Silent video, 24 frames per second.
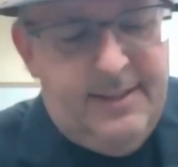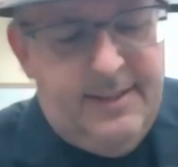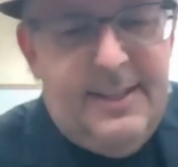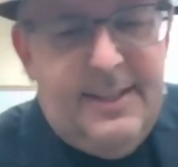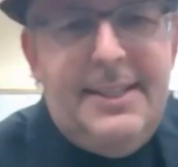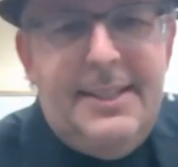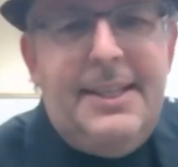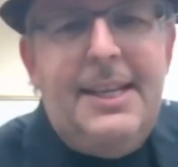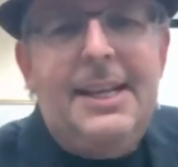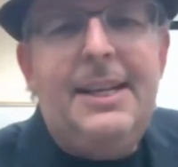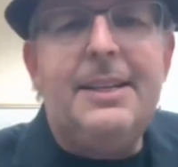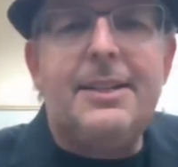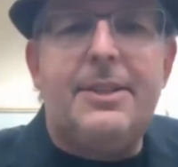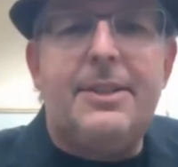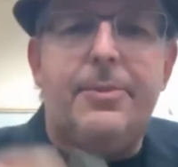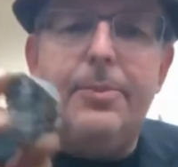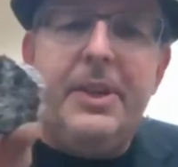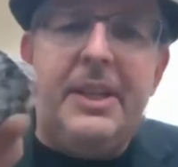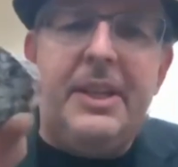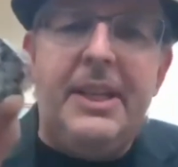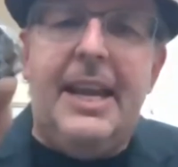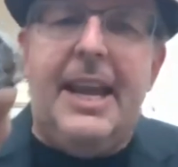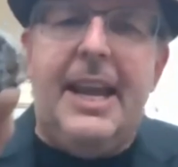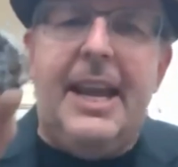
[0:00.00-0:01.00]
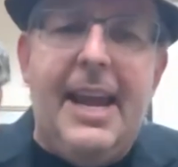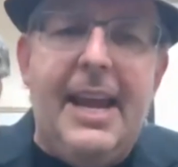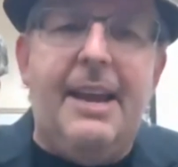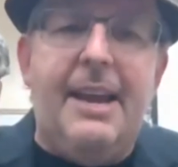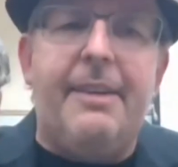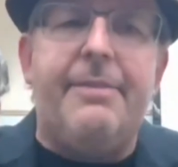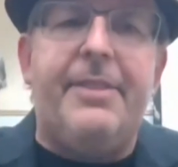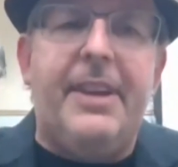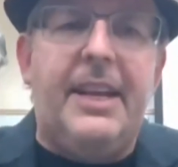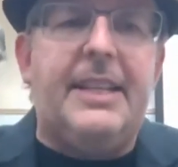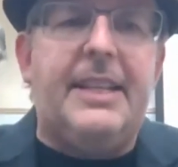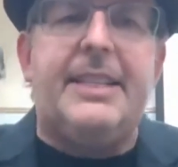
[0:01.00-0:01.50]
This thing is really
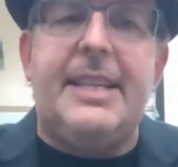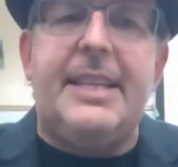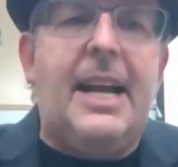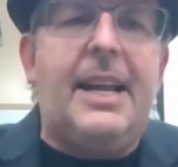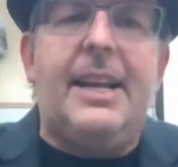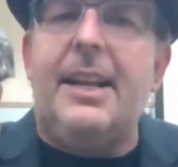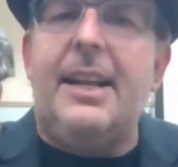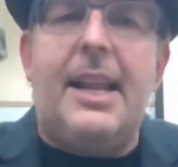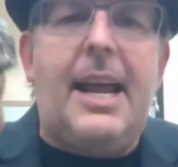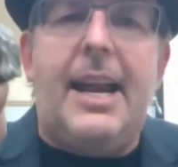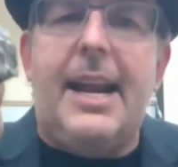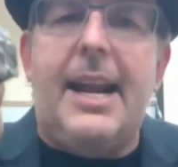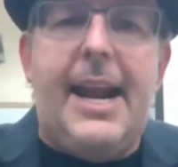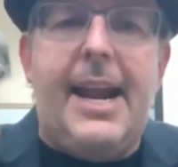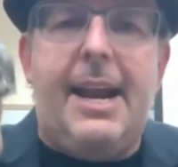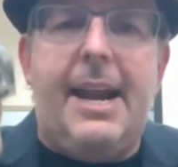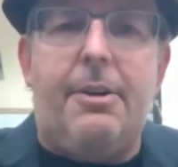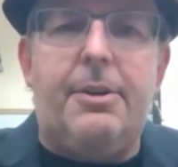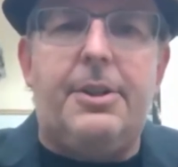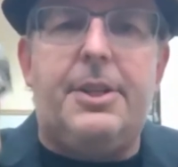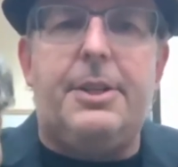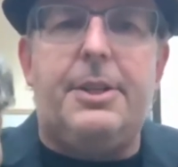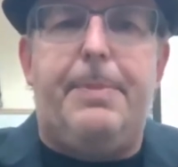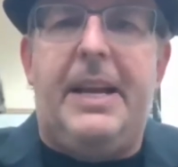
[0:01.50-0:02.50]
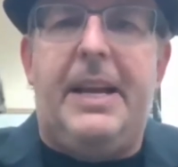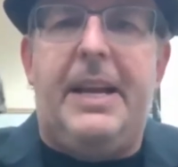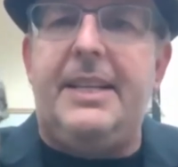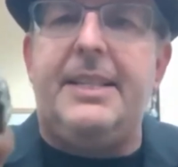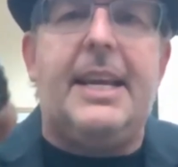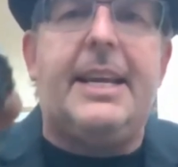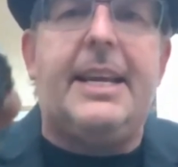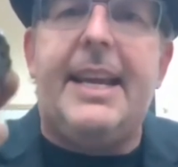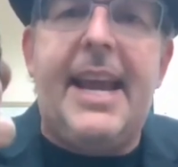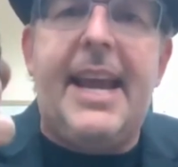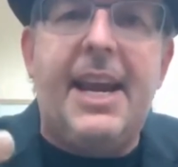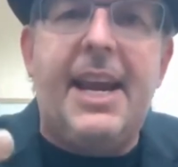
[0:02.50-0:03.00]
heavy. It's not a lot of airspace.
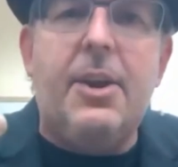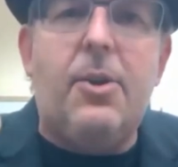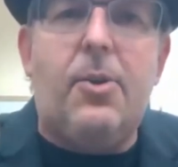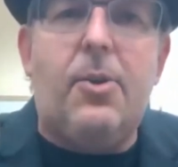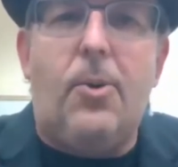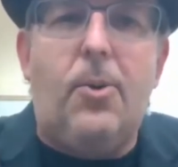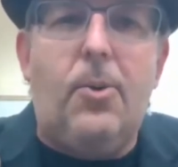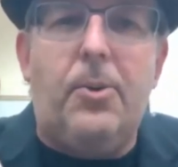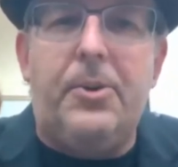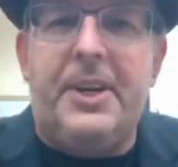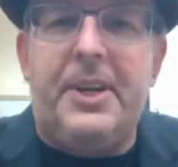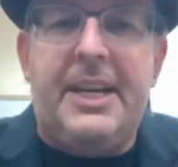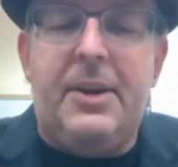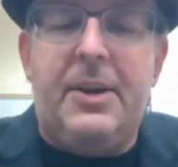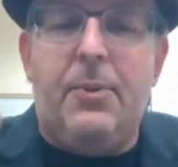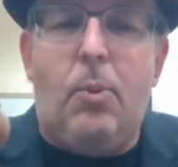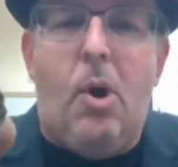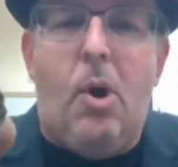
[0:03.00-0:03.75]
It can't hold any